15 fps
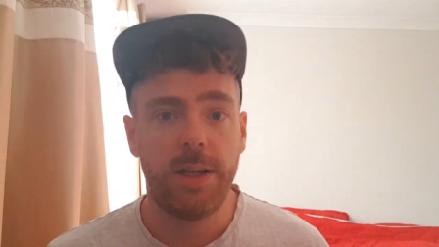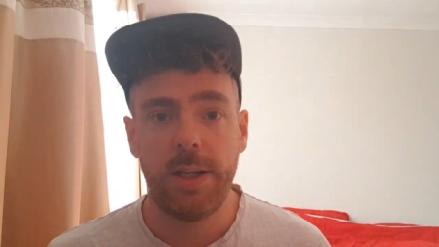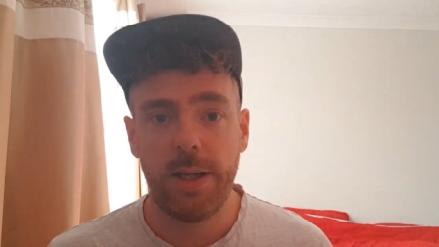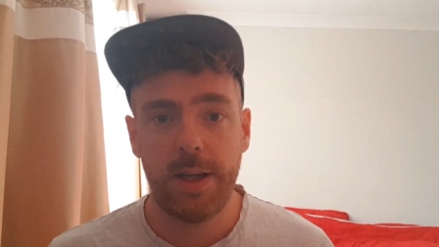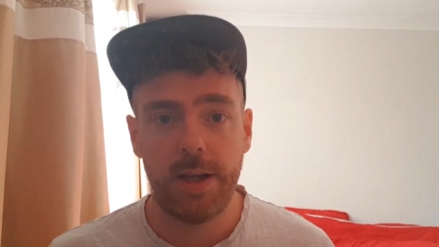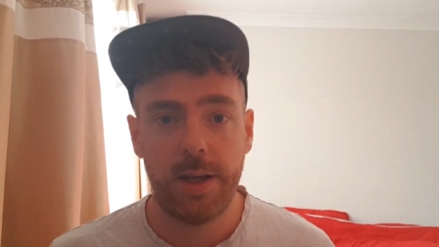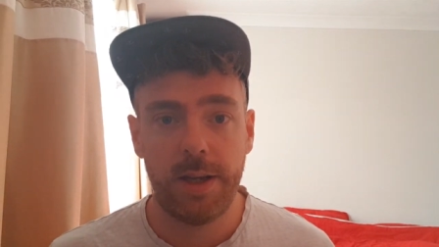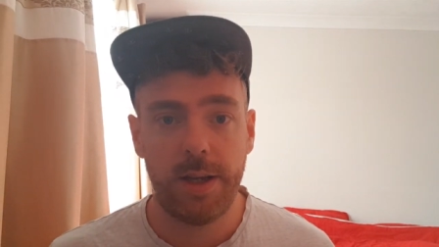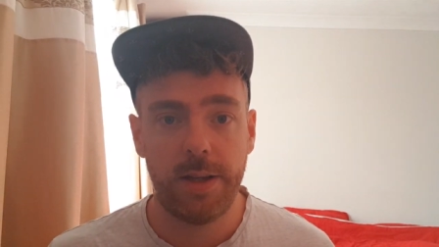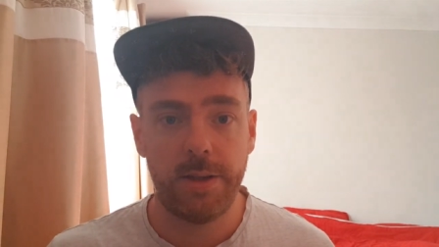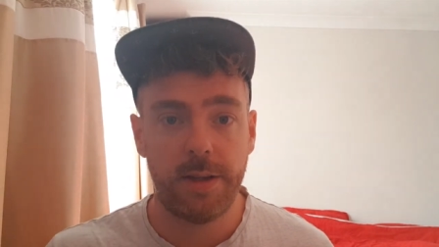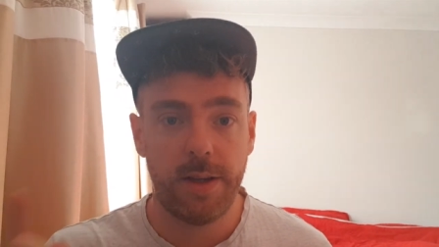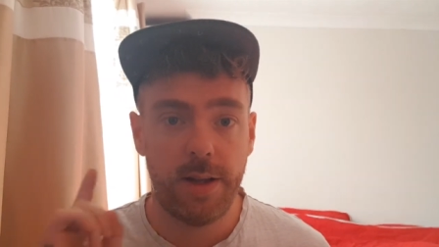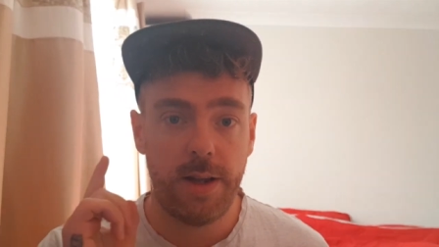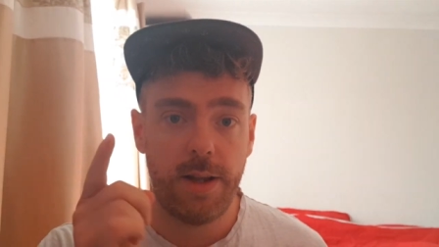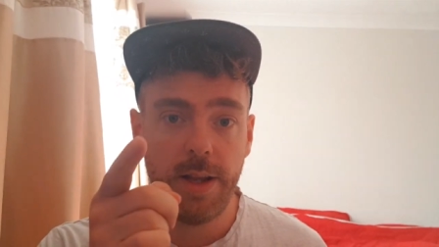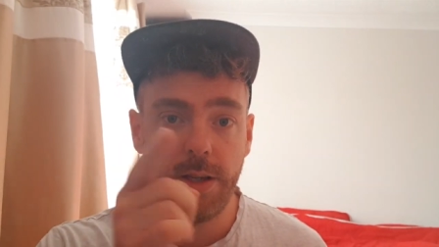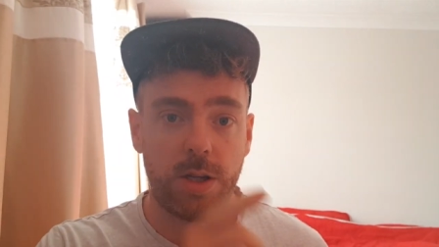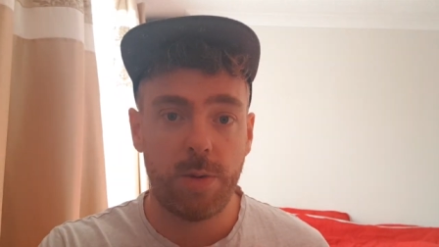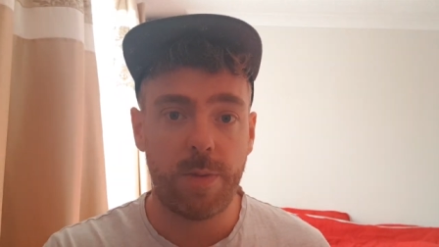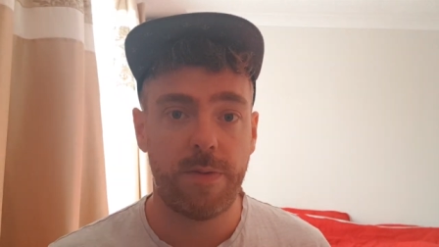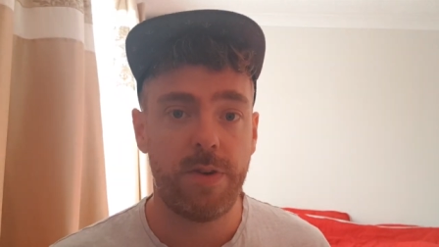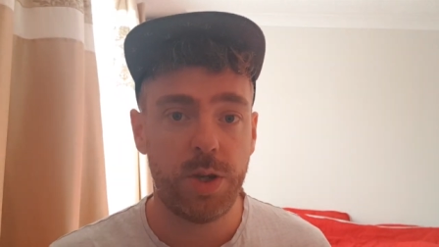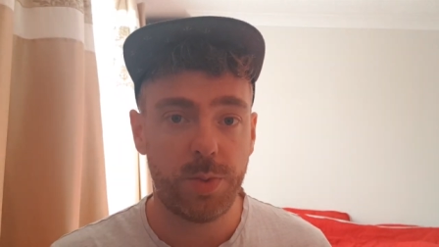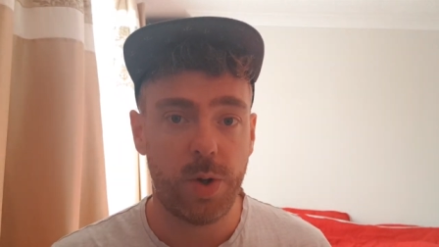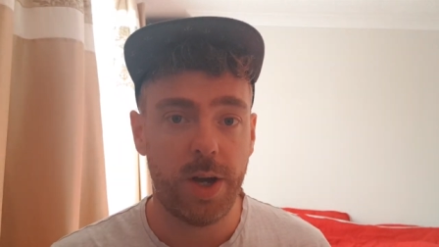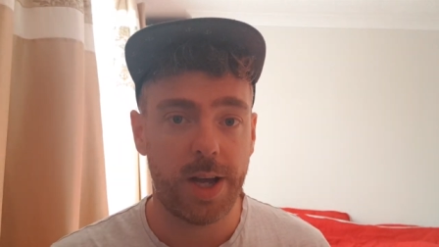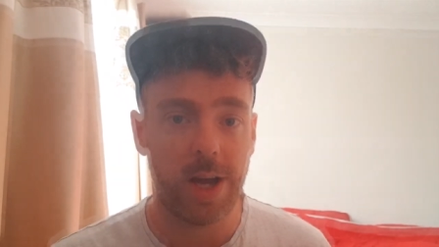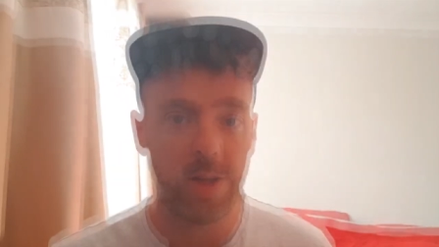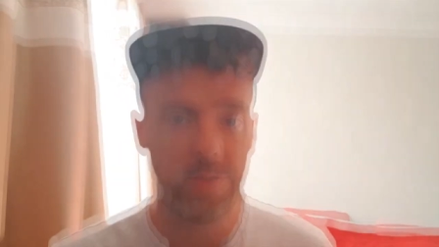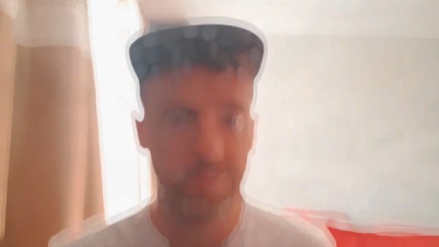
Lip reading: And let's go on my first workout.